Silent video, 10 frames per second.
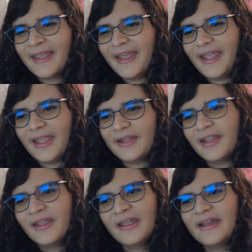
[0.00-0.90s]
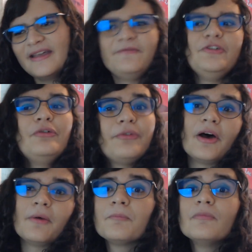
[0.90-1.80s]
And if
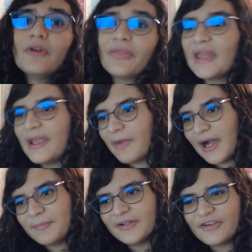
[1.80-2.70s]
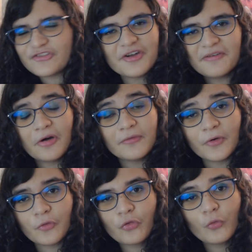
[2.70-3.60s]
Utah, with a population of
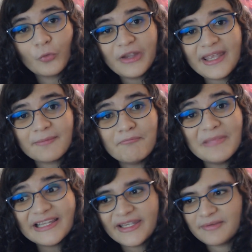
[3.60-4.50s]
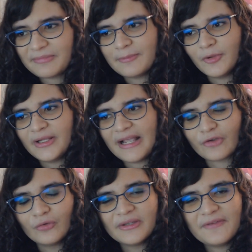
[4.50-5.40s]
over 3 million people, has
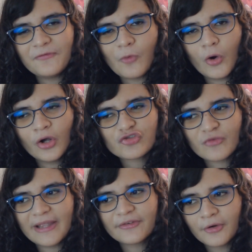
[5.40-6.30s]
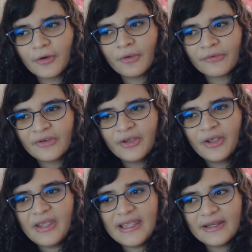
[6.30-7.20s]
only 4 trans girls
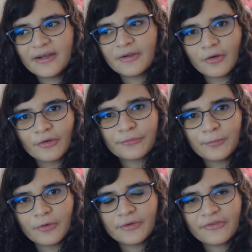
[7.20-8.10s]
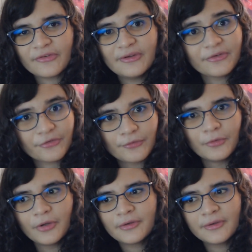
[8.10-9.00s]
in girls' sports in school,